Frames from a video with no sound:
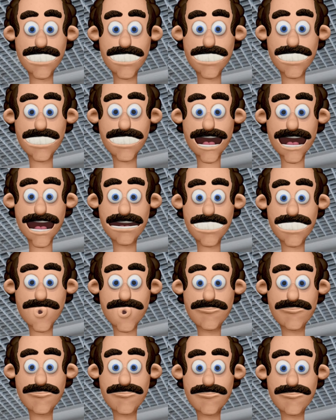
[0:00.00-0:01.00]

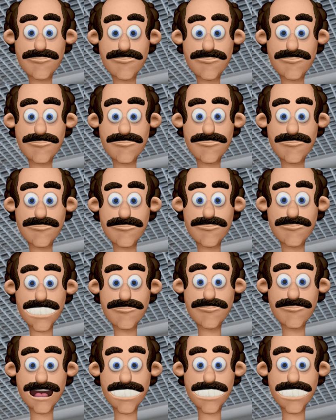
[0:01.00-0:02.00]
22.
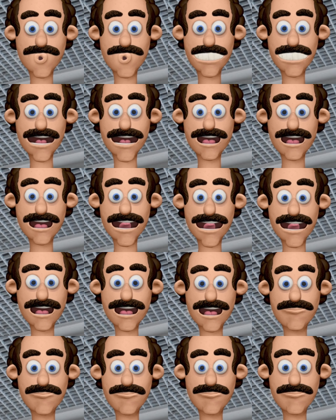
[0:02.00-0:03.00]
Brushes and
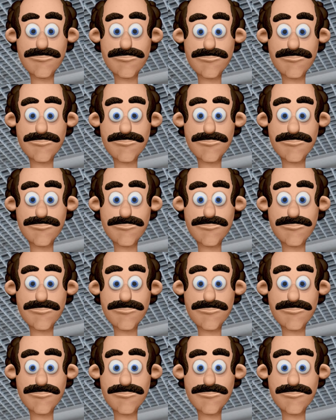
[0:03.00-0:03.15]
rollers.